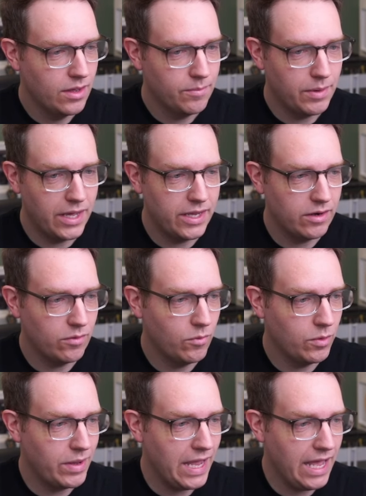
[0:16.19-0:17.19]
But
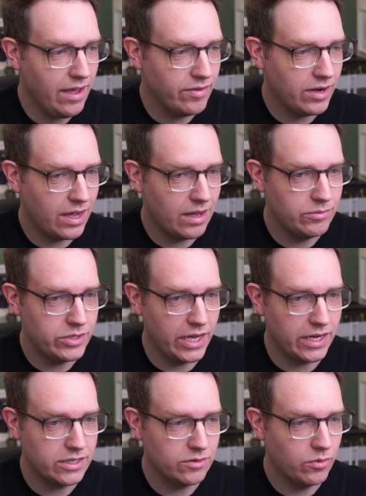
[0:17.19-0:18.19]
when we have an
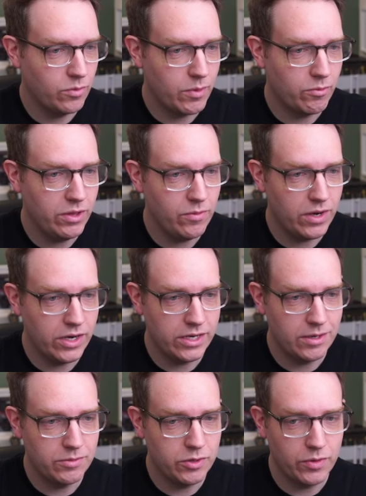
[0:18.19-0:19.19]
object, what we really want to end
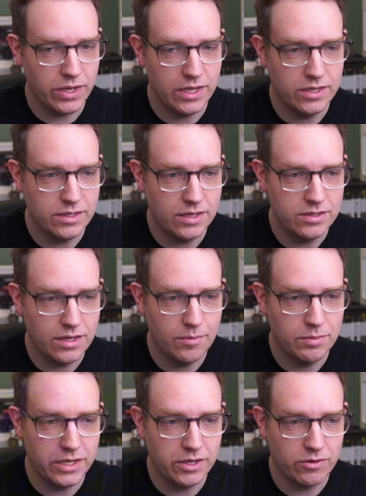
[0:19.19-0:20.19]
up doing is inside of
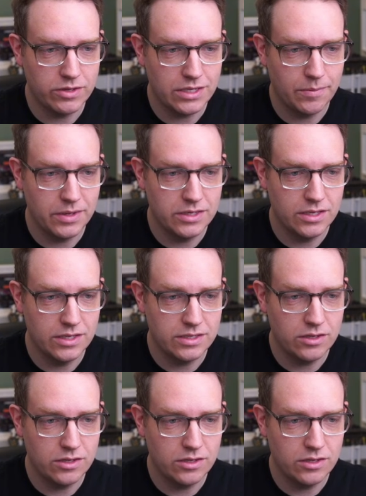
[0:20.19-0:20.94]
Blender is coming to this